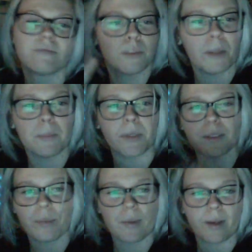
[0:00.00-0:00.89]

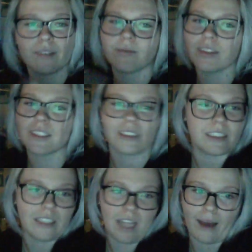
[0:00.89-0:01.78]
remember, but it
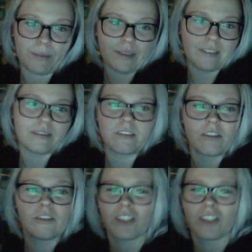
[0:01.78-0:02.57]
didn't happen.